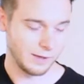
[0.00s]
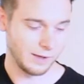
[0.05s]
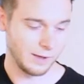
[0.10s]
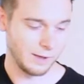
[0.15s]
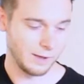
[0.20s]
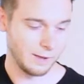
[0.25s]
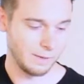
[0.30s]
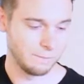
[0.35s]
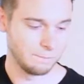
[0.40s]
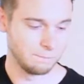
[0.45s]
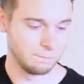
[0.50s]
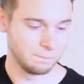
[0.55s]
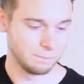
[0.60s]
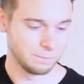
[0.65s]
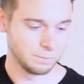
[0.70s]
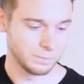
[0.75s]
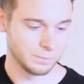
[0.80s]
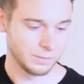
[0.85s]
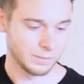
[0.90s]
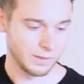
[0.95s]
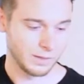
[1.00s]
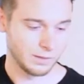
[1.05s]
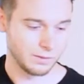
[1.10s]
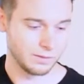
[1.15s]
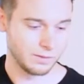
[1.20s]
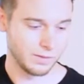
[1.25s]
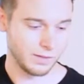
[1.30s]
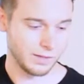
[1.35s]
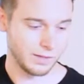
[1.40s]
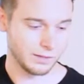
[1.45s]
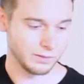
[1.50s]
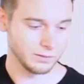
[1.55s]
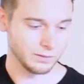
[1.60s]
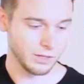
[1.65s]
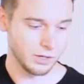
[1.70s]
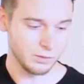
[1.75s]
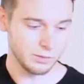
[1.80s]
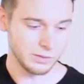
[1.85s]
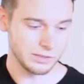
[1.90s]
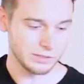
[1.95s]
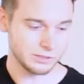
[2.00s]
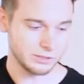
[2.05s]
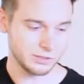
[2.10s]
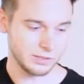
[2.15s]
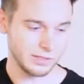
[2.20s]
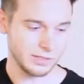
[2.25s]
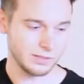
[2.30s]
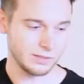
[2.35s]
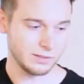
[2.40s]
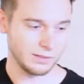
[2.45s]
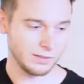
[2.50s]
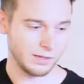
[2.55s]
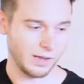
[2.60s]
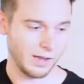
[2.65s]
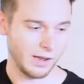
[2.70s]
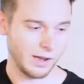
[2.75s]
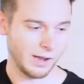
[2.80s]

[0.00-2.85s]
The low E string